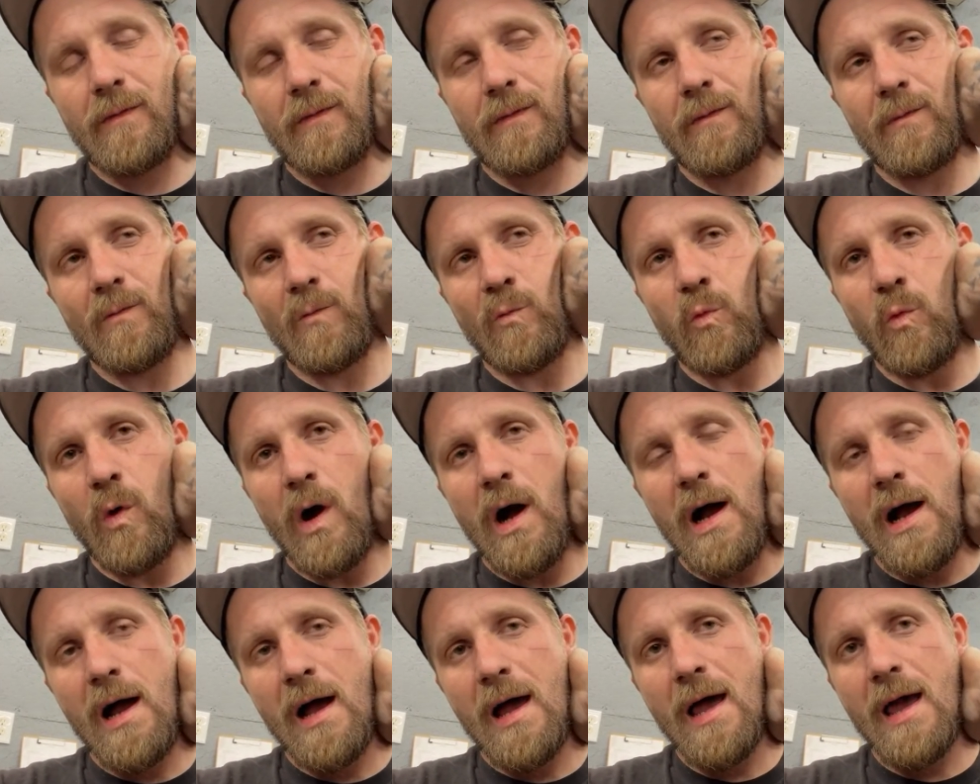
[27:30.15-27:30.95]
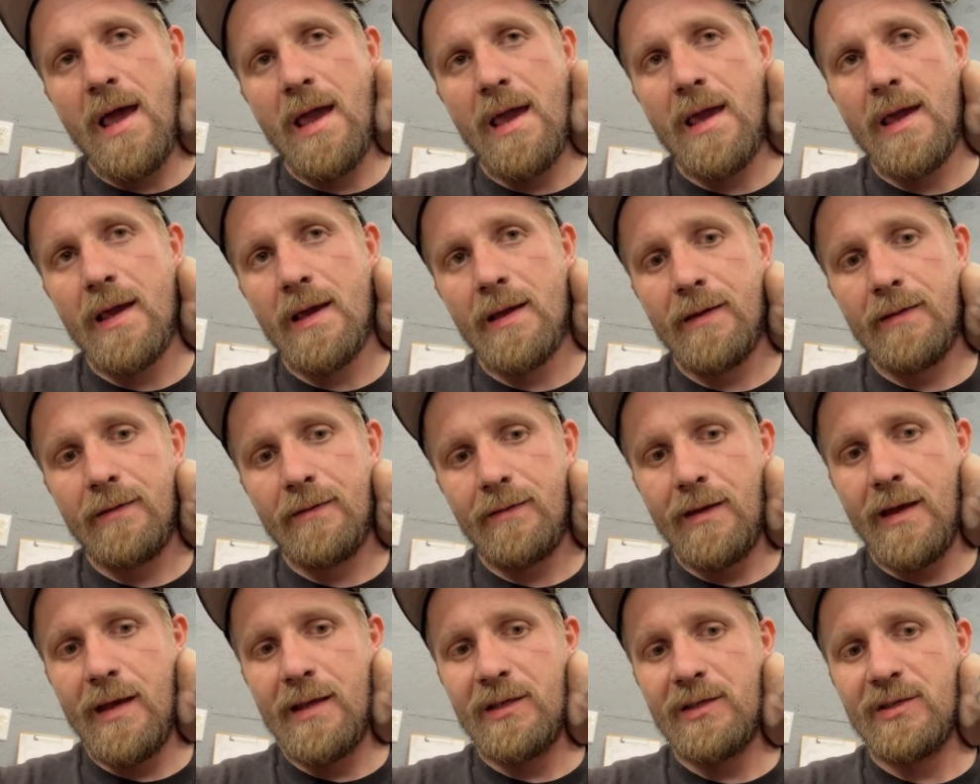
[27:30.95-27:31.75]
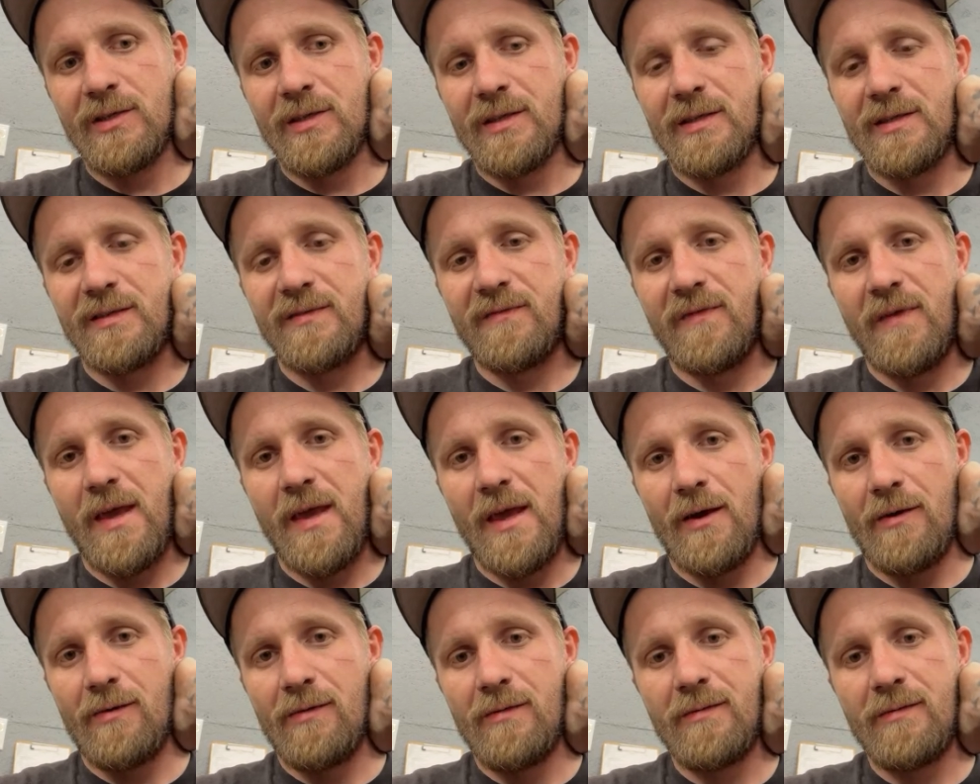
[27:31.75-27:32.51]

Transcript: why engines fail,